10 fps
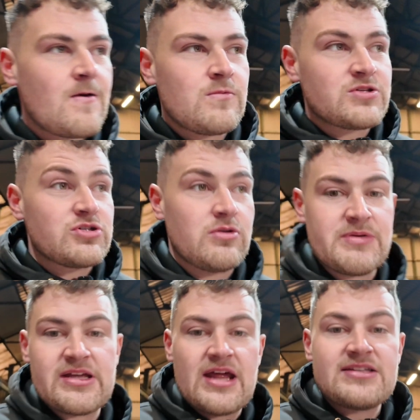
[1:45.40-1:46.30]
Which will be
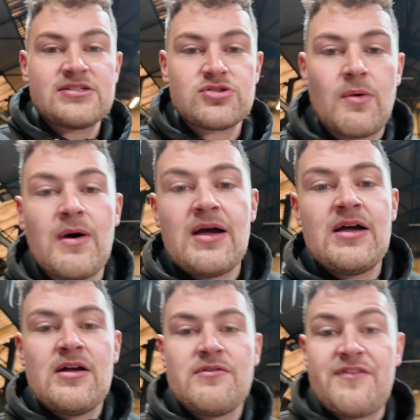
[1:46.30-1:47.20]
great. So
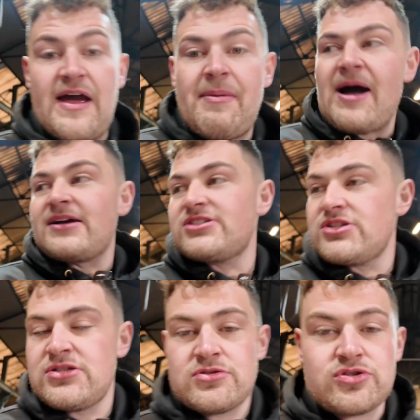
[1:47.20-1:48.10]
fire bars,
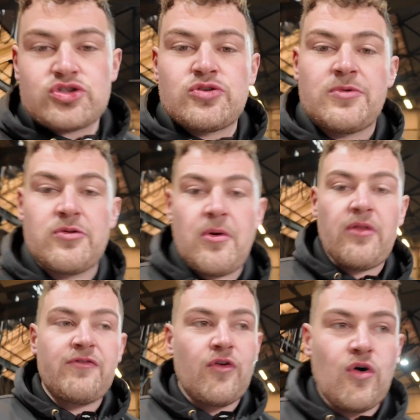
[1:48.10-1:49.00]
there's some of them on
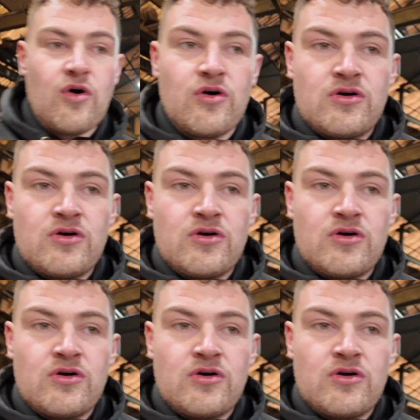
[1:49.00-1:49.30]
the floor.